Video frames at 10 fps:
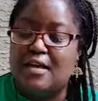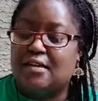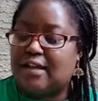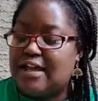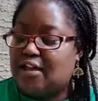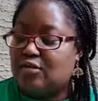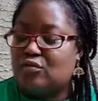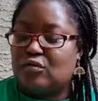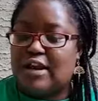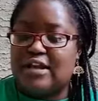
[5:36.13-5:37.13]

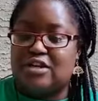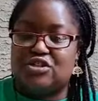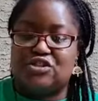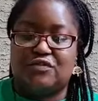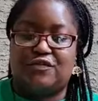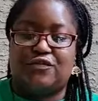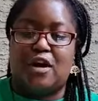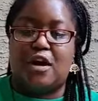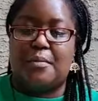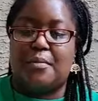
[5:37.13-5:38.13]
Lichen range
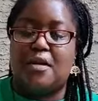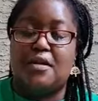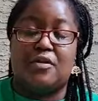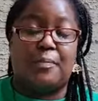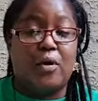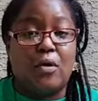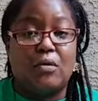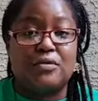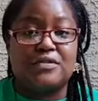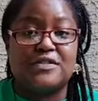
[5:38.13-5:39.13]
from the
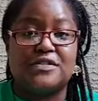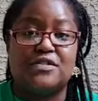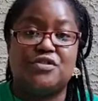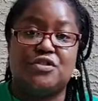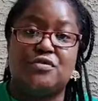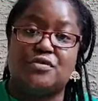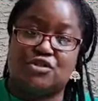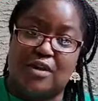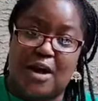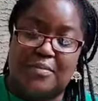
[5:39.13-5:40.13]
poles to the
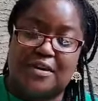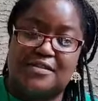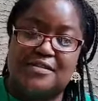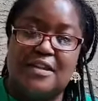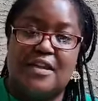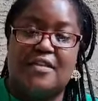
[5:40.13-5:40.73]
tropics.